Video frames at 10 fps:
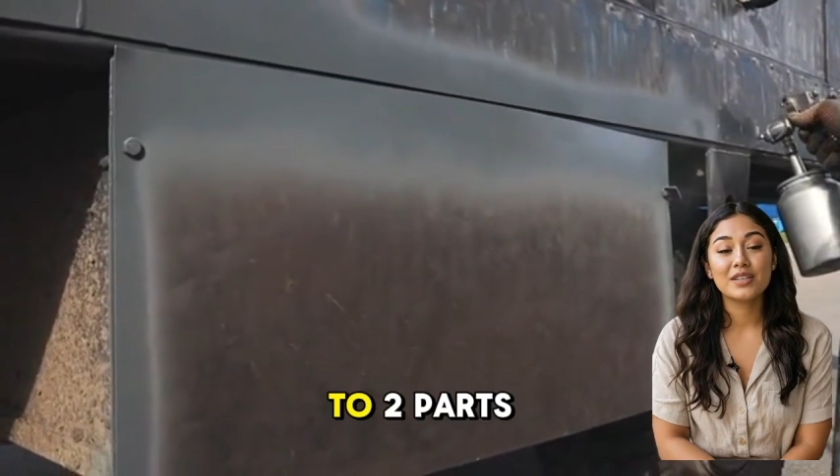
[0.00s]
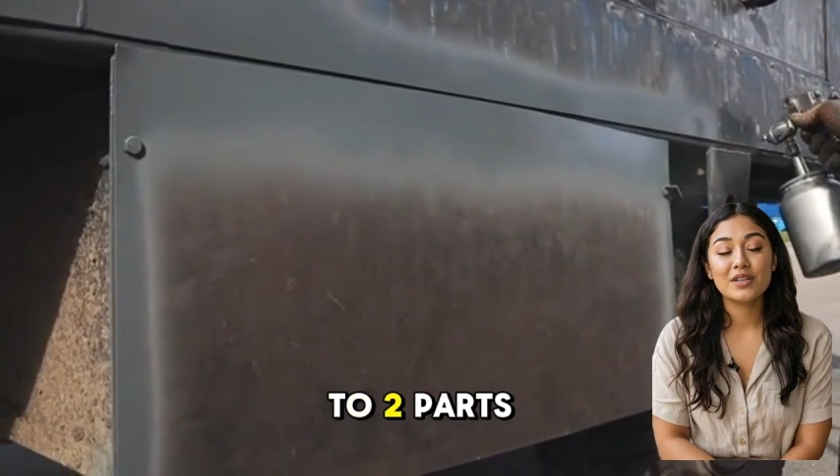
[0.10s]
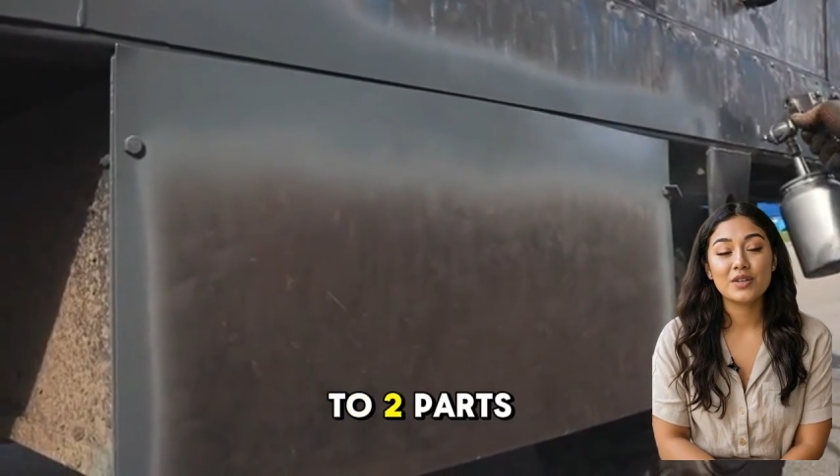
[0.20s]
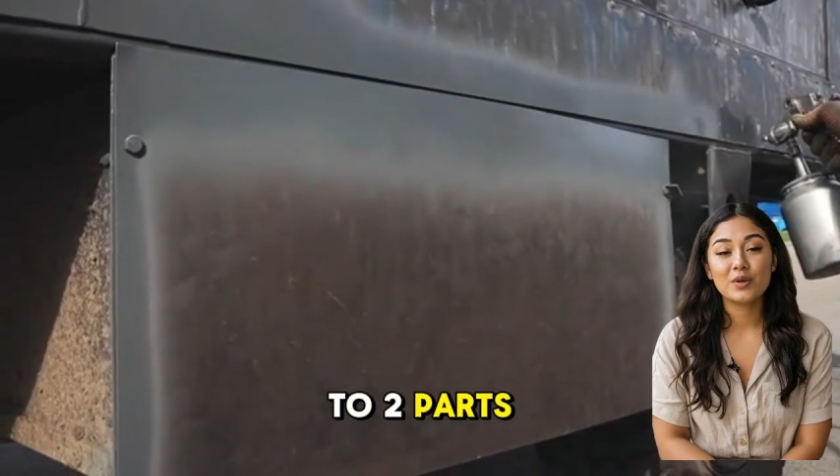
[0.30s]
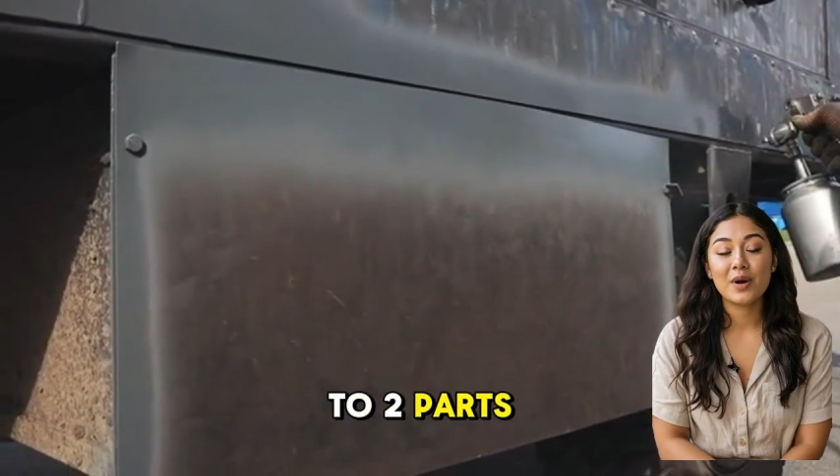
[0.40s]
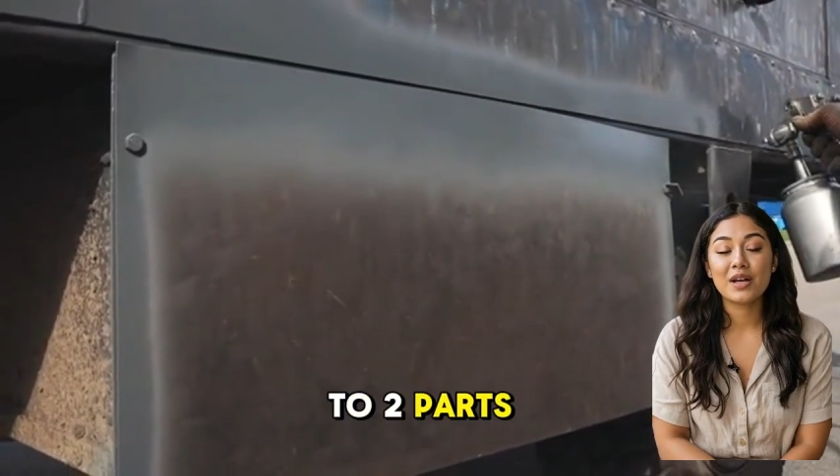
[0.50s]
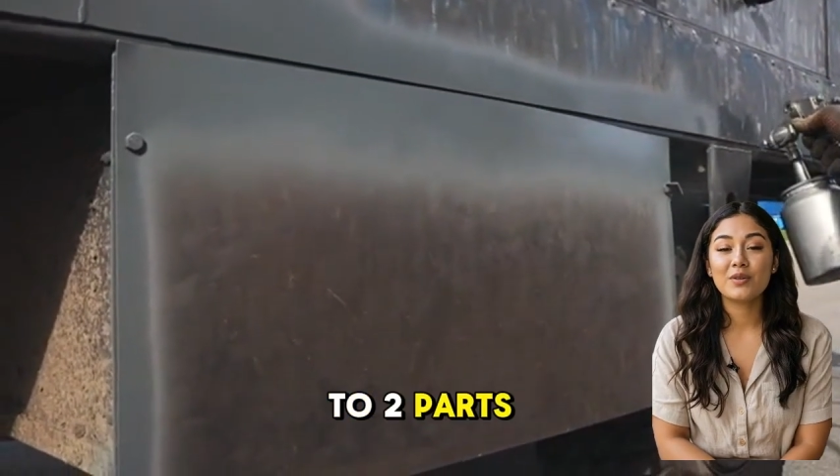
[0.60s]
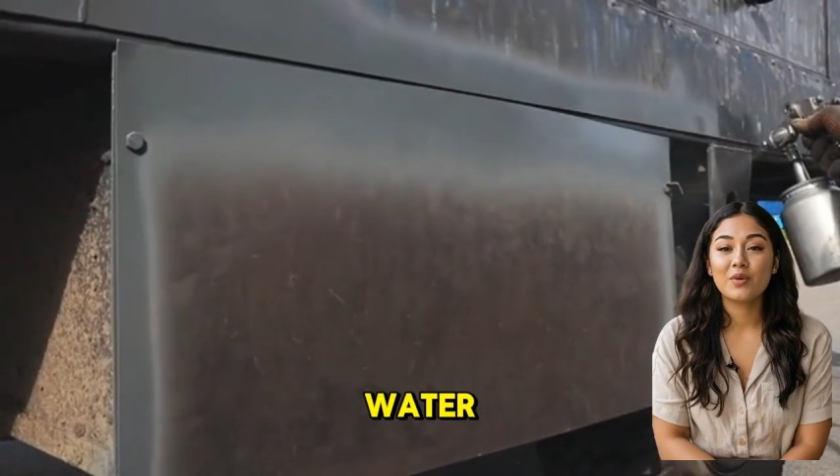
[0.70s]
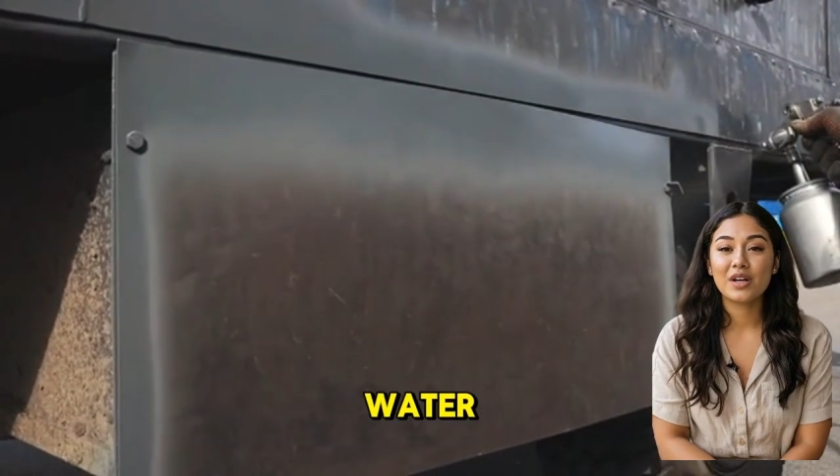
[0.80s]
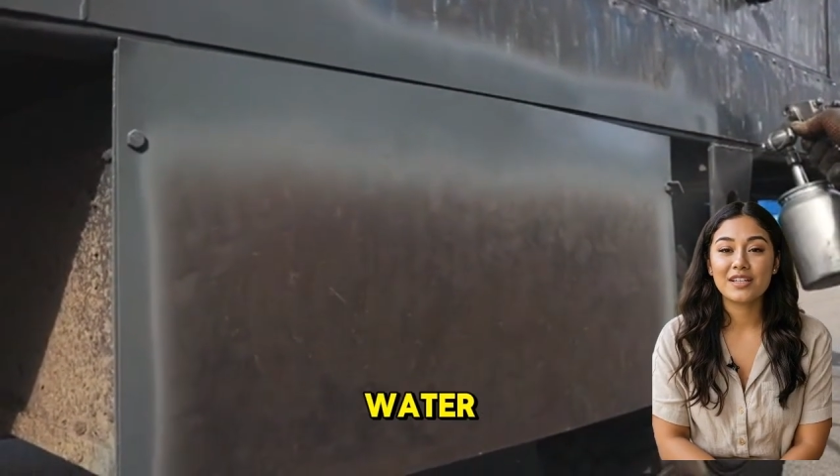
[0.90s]
to 2
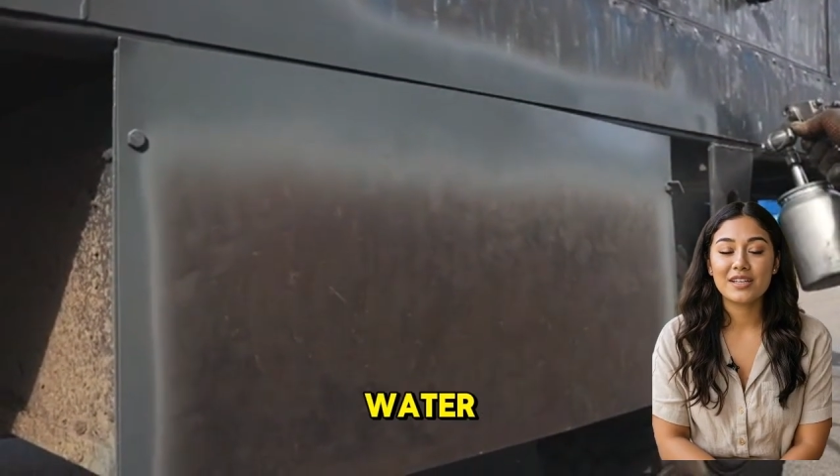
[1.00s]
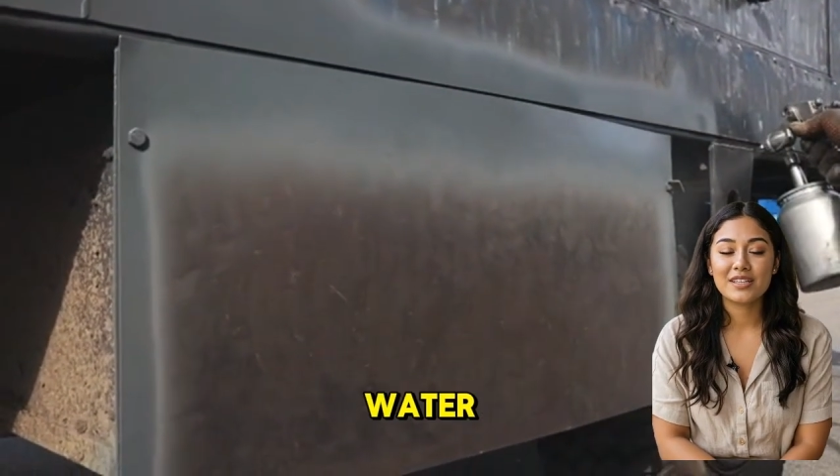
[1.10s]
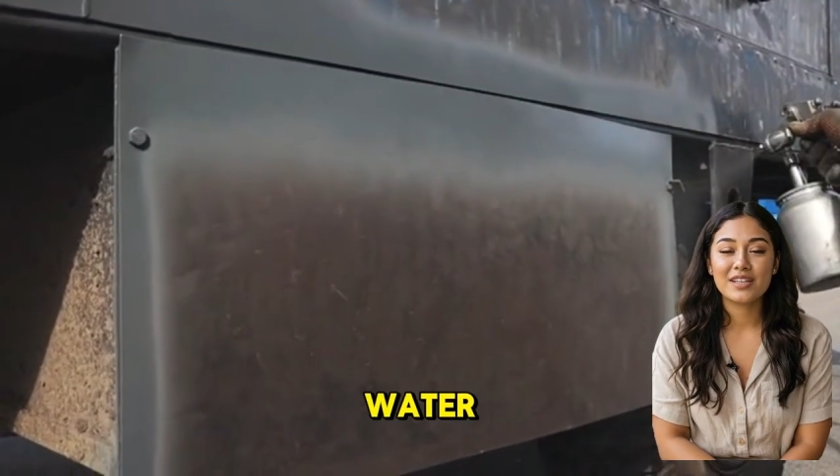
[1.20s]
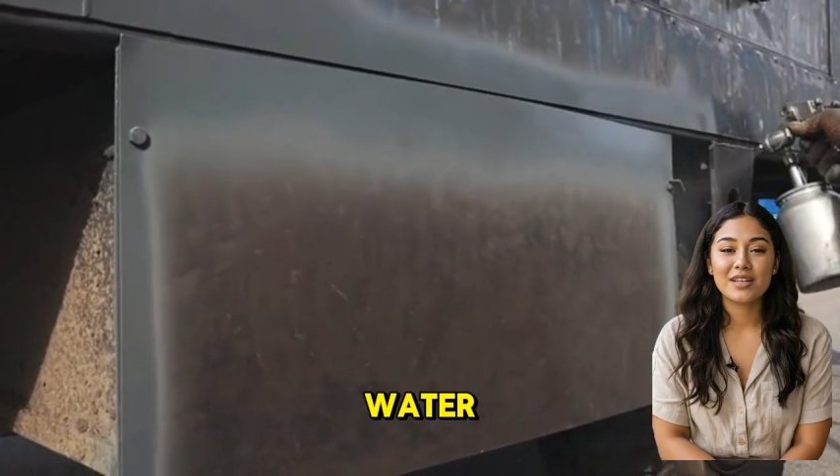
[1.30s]
parts water.